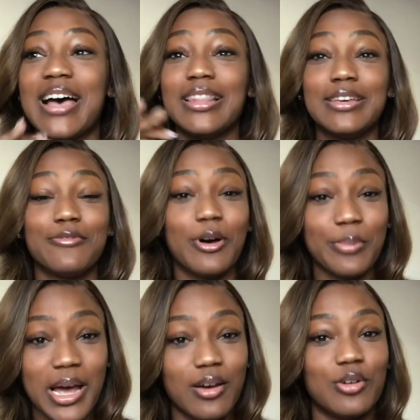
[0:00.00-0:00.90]
I live
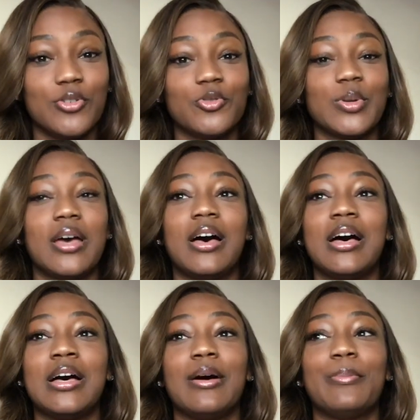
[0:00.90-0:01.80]
on my
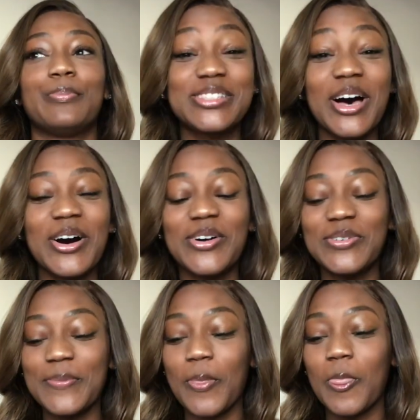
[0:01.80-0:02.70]
own. So